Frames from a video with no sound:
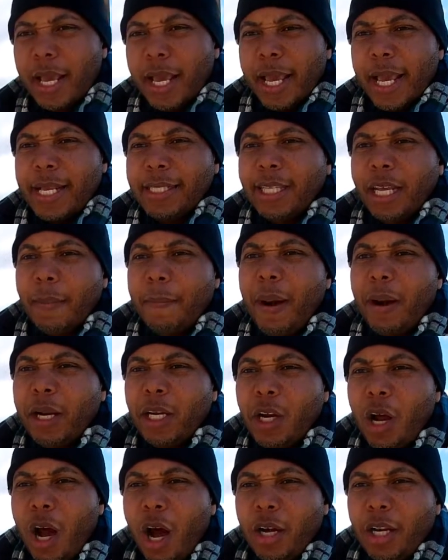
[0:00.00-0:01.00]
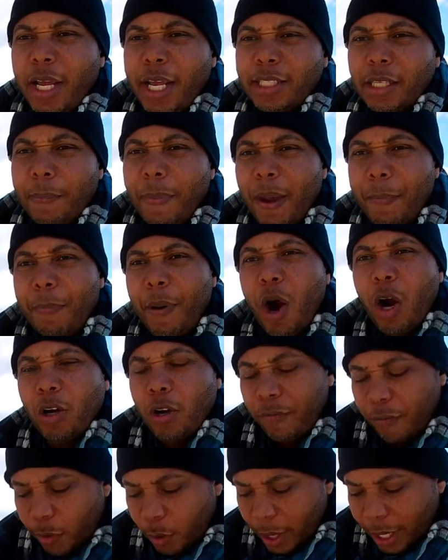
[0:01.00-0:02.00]
is that American Honda is a big
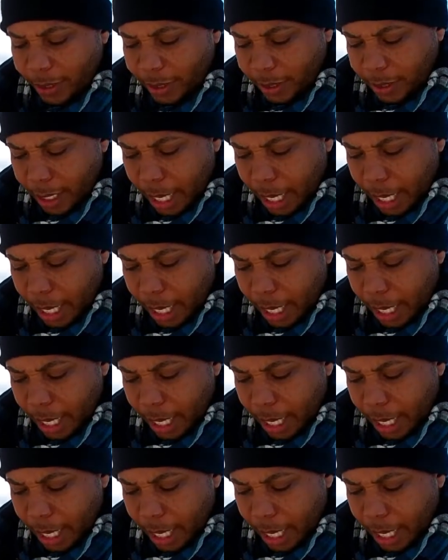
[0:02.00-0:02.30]
partner for us.